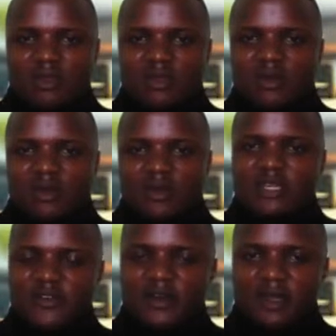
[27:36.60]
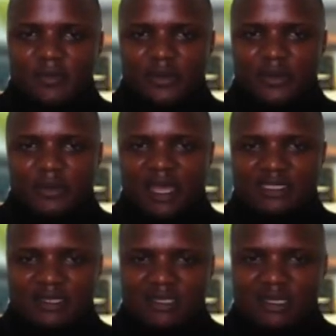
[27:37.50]
or develop as
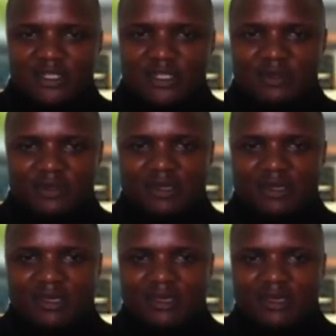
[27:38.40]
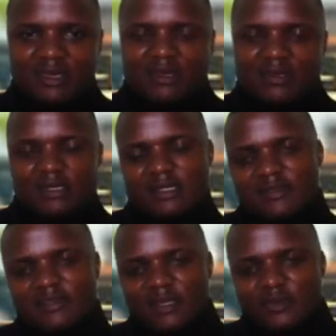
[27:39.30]
a nation, then I
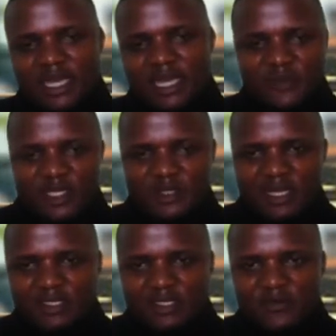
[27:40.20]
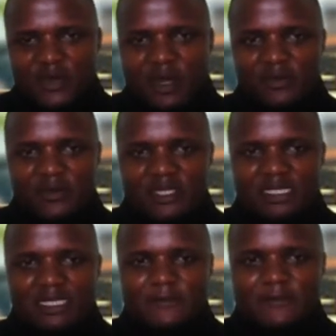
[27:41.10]
think we have misplaced our
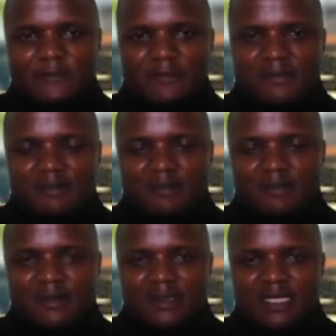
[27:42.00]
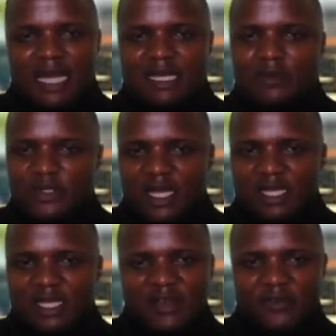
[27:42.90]
priority. And I want to add
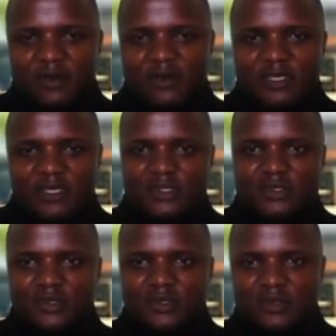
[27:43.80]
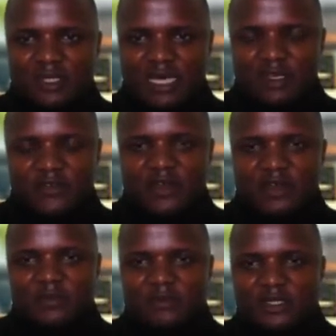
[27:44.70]
my voice to that of
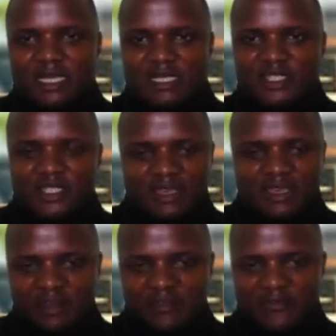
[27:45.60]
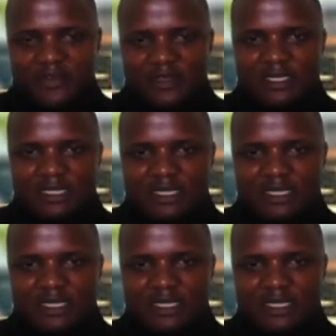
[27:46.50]
Mr. Njine Elvis